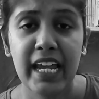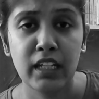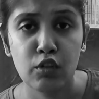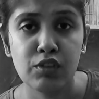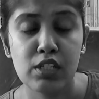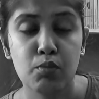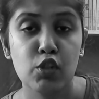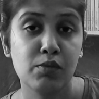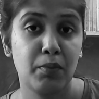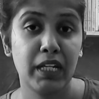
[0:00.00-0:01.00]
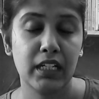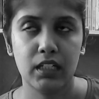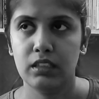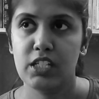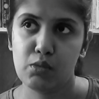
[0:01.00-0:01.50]
any of these books,
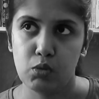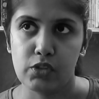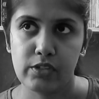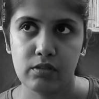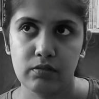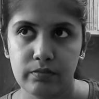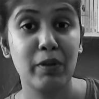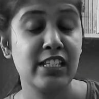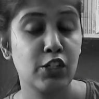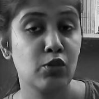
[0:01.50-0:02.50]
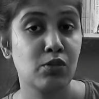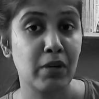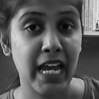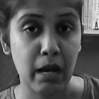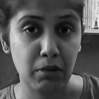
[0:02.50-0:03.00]
please use
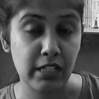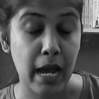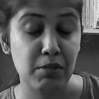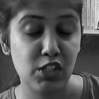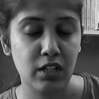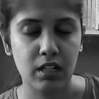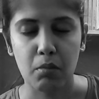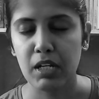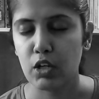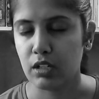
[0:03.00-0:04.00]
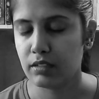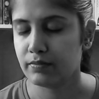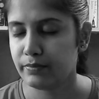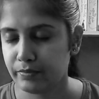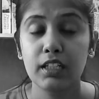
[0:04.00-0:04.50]
my Amazon.
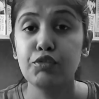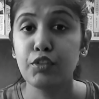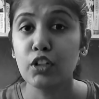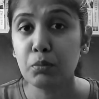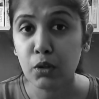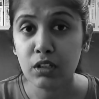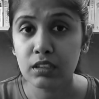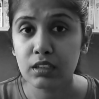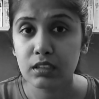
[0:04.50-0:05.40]
The fourth book.